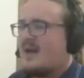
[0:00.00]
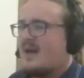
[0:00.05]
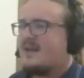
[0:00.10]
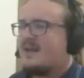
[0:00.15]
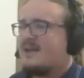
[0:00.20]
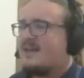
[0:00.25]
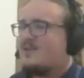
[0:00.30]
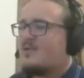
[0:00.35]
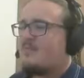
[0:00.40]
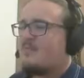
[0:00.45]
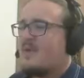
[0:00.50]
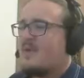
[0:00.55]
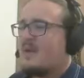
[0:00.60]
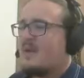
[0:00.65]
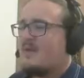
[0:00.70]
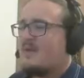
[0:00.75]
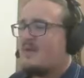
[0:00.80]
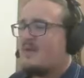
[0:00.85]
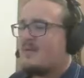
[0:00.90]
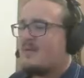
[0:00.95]
I need to pee! Pit
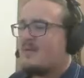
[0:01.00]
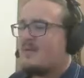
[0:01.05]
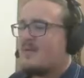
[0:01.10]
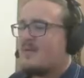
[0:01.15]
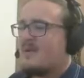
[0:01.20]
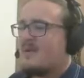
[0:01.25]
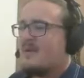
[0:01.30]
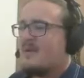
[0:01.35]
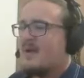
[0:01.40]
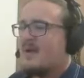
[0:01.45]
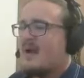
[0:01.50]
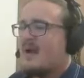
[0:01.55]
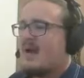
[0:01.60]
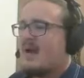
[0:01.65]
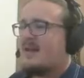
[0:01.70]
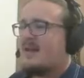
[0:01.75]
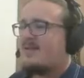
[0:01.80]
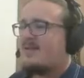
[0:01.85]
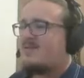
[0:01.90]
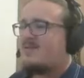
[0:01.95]
stop time! I
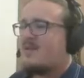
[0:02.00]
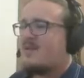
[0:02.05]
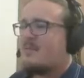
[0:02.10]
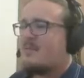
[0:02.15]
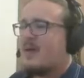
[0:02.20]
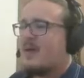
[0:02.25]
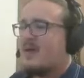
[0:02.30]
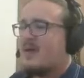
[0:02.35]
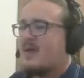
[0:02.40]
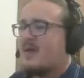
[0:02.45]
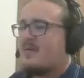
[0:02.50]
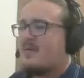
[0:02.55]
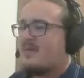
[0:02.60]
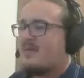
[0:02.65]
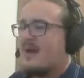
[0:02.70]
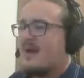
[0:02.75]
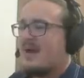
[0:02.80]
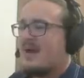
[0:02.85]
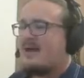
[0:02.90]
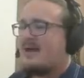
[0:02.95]
need to pee!
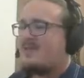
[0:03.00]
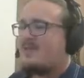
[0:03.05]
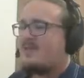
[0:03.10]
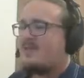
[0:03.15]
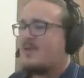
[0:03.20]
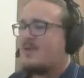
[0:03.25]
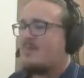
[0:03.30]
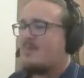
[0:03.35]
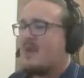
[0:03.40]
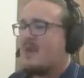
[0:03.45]
I need to